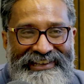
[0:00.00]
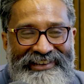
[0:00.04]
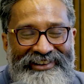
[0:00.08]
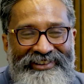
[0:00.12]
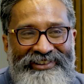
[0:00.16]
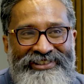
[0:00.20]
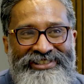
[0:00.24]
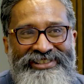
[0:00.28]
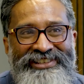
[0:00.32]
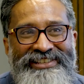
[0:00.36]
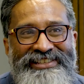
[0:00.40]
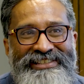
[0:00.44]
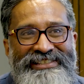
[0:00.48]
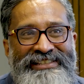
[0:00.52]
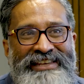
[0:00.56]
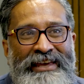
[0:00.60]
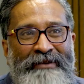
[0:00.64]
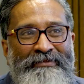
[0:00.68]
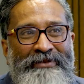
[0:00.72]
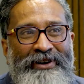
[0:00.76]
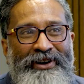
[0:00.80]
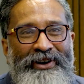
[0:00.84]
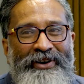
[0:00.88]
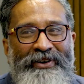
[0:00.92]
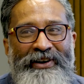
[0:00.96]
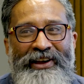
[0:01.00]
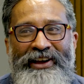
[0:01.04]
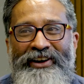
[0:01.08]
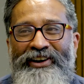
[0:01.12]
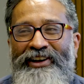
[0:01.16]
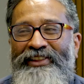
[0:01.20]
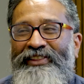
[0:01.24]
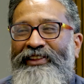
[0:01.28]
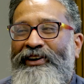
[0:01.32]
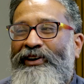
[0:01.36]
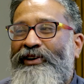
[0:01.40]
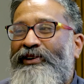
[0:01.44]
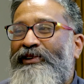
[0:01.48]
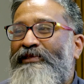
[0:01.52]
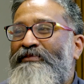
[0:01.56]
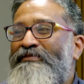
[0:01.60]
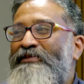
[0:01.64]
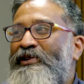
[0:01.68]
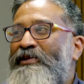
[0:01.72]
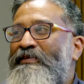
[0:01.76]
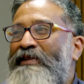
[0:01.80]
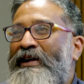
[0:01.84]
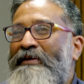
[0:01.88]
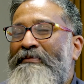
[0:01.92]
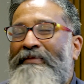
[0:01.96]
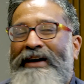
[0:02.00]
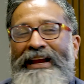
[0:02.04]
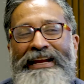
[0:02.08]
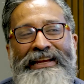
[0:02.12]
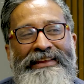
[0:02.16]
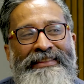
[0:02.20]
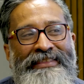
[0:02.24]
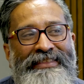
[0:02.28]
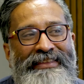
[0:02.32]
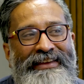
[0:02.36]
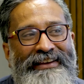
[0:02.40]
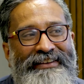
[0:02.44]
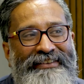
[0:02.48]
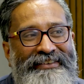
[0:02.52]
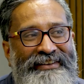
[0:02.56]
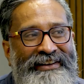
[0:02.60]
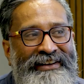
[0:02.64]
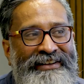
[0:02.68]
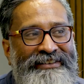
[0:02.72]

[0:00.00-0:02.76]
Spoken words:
also just kept going on the whole mobile money thing, right?